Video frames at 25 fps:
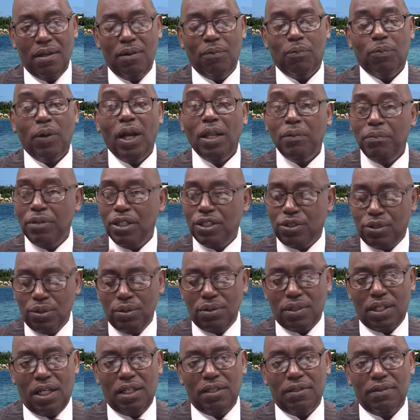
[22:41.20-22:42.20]
when we do
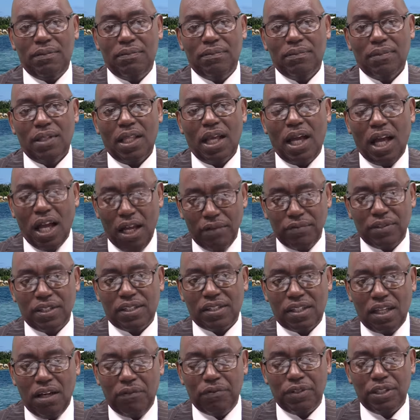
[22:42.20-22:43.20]
that, I've
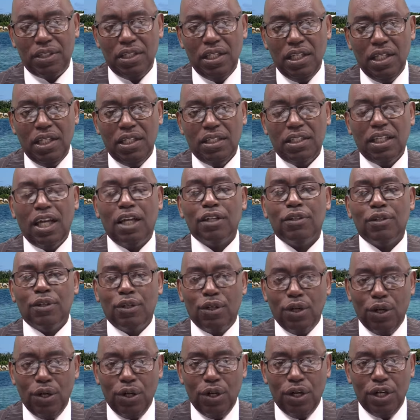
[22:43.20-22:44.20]
discovered that
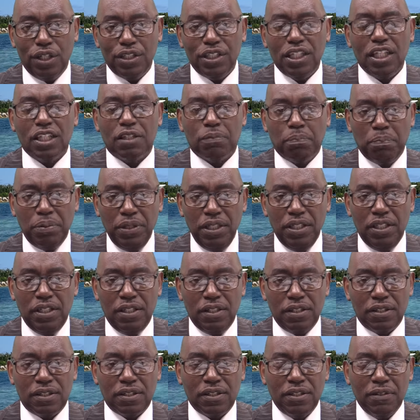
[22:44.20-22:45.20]
God is
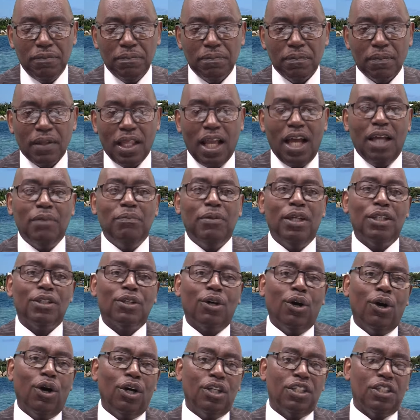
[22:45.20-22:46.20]
pleased. And when
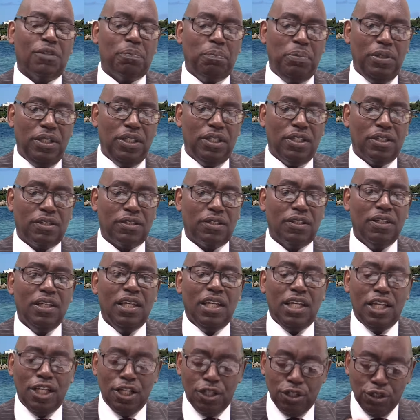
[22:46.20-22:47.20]
God is pleased,
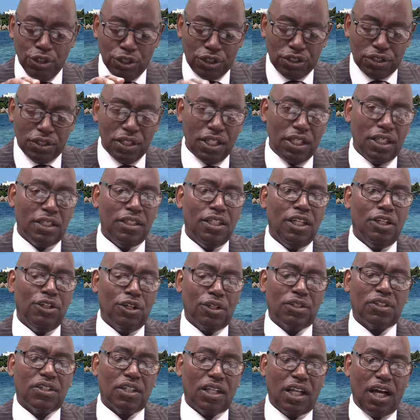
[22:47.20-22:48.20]
He
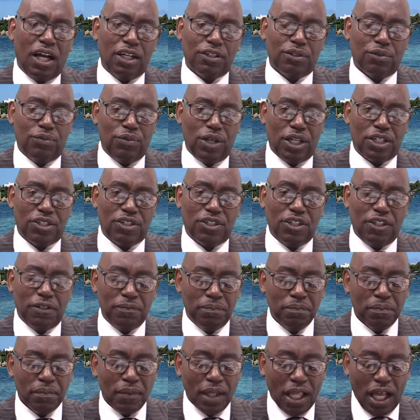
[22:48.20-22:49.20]
looks in our direction,
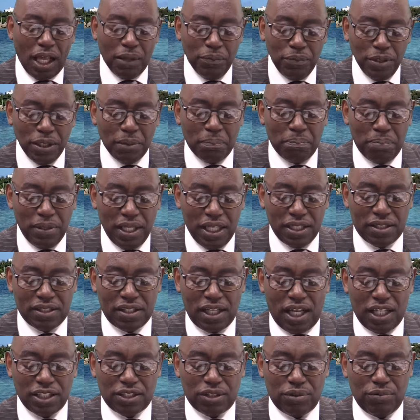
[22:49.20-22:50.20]
and we are blessed
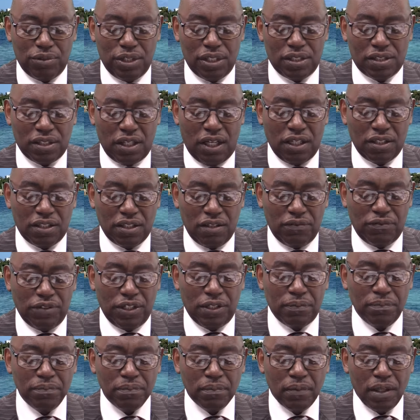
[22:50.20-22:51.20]
as a result of
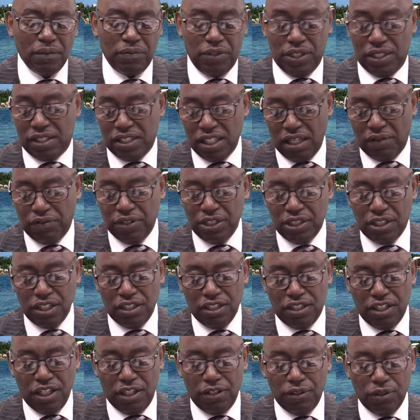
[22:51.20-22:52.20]
it. Verse 7
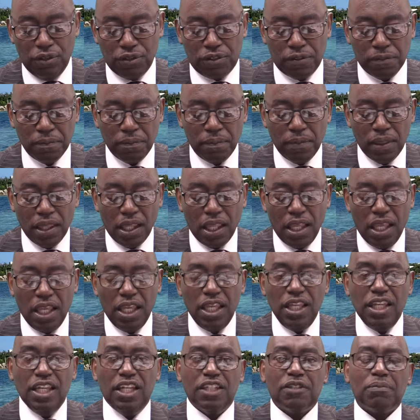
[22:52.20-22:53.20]
continues,
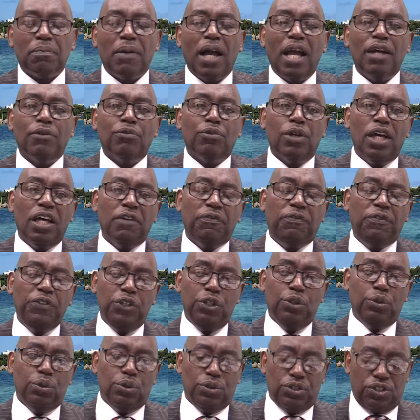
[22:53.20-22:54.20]
He is my
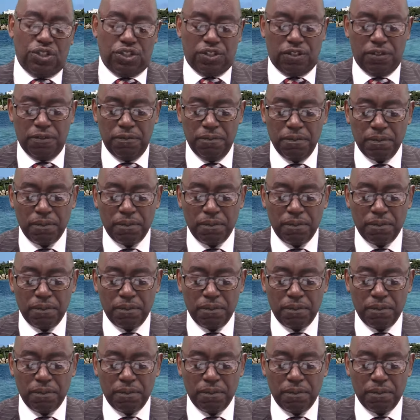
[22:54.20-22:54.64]
refuge.